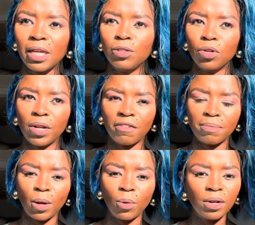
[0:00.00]
I do not have
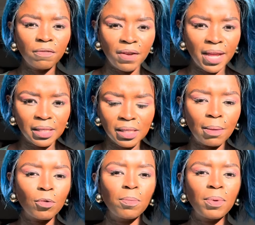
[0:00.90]
my OnlyFans and
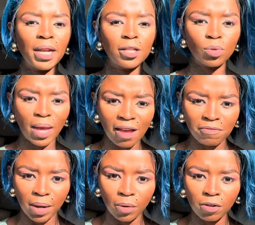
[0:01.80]
I'm not planning to have
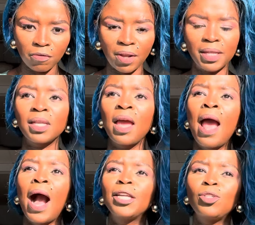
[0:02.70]
my OnlyFans.
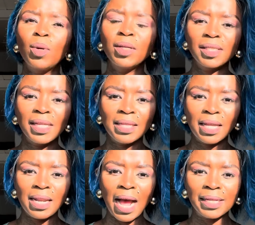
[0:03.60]
I do understand
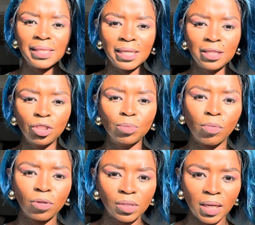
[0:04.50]
that I teach
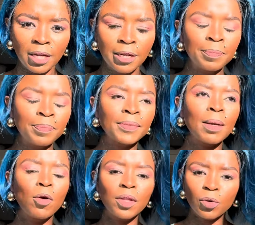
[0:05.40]
mostly
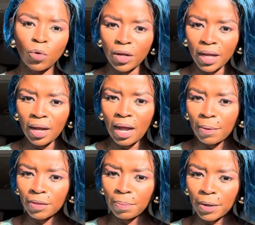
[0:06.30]
more than cooking
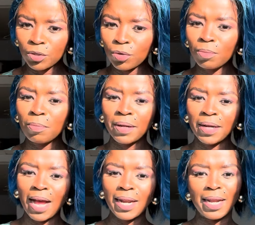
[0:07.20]
about the bedroom, but
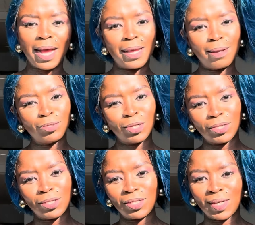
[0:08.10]
honey, I am
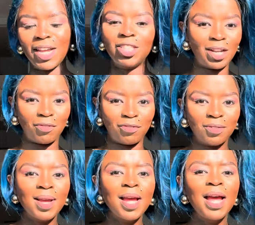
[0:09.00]
just a chef.
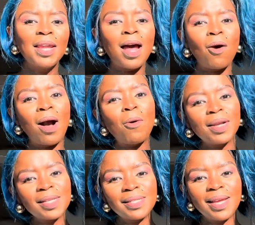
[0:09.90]
Now, I want
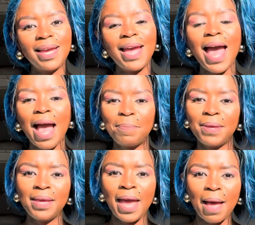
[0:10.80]
to say
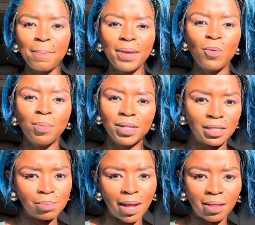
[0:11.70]
happy
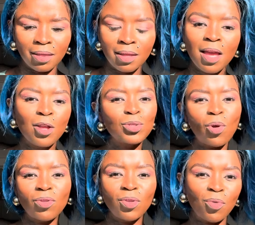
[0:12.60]
Women's Month to
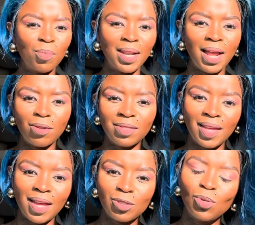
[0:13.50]
all the women out
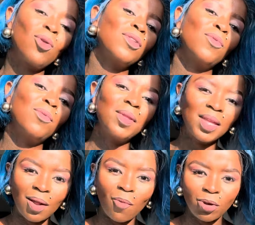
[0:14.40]
there, to all the women that
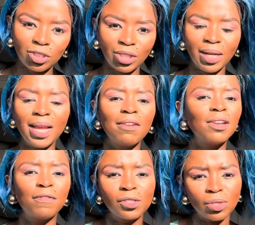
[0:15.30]
are watching, even
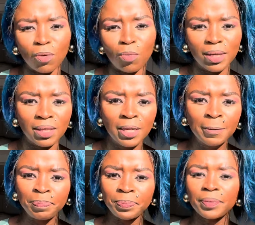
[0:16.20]
if it's not a
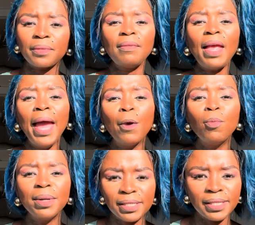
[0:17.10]

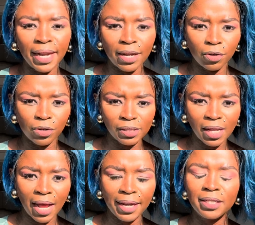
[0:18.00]
Women's Day on your
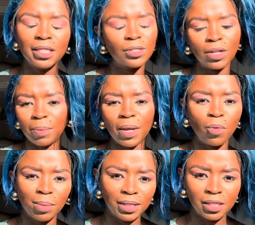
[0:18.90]
side, it's going to be a
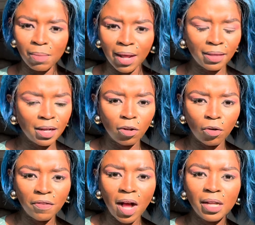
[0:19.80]
Women's Month in a lot
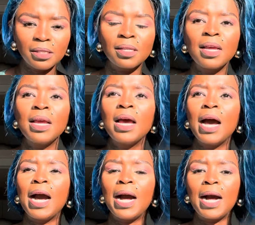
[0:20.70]
of us.
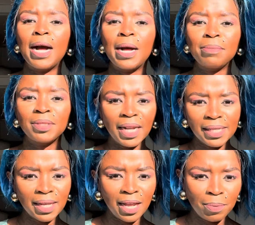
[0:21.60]
Did I
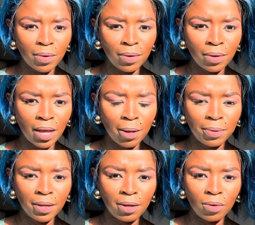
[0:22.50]
say
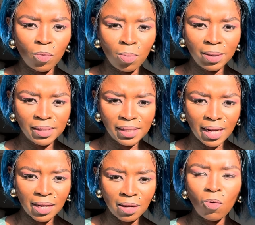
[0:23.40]
happy Women's
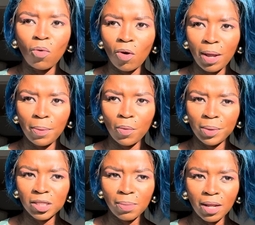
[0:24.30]
Day or happy
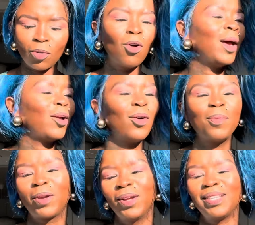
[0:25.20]
Women's Month? Oh my God,
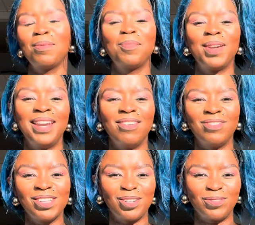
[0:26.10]
because I'm a bit
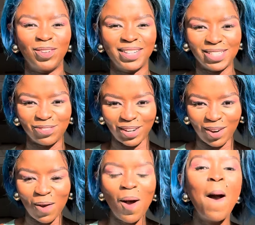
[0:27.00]
nervous of doing this
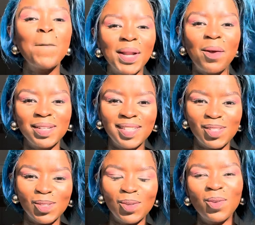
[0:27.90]
video, but I wanted
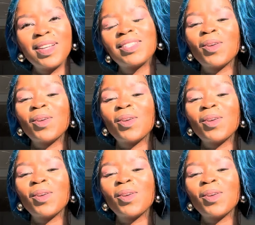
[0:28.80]
to do it.